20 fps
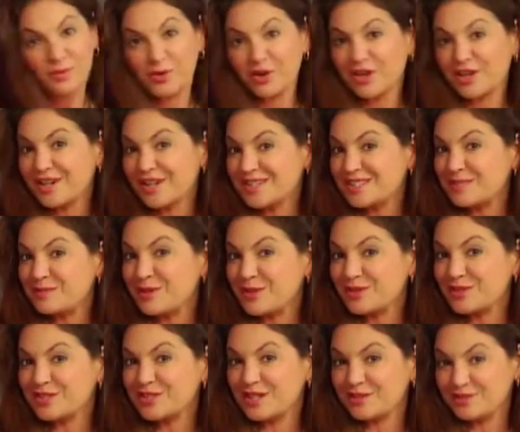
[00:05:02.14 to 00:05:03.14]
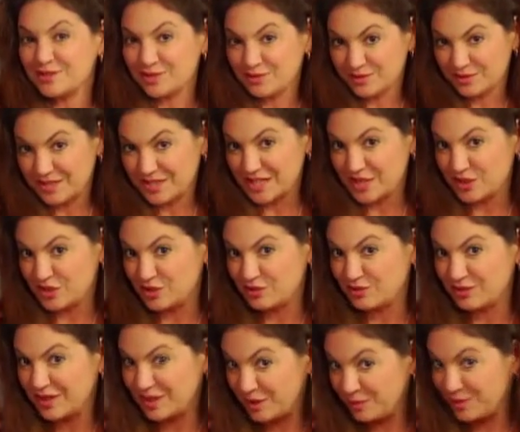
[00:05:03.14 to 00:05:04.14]
working on some other stuff, so stay
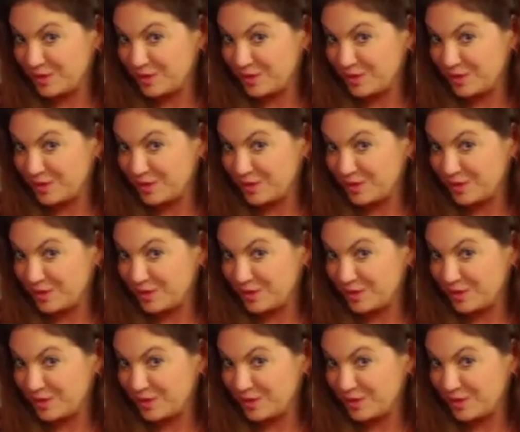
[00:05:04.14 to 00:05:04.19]
tuned. It'll